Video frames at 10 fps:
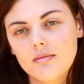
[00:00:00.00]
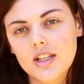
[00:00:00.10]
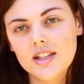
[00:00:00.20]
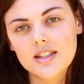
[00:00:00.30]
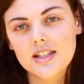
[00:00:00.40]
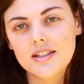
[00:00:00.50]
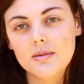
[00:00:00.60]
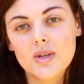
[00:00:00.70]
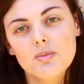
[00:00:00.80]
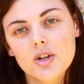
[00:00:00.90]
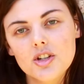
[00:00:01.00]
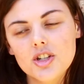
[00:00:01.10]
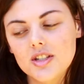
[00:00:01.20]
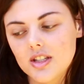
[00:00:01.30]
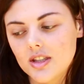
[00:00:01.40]
these things can be
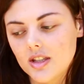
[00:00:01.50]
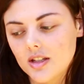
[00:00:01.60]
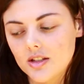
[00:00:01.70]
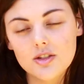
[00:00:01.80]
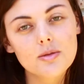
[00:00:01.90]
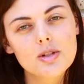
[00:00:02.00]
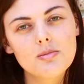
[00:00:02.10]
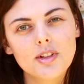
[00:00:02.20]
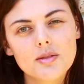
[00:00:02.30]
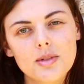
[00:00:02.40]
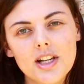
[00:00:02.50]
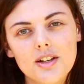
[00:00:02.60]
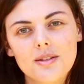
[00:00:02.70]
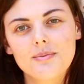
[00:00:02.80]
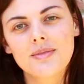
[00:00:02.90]
purchased in the description box below.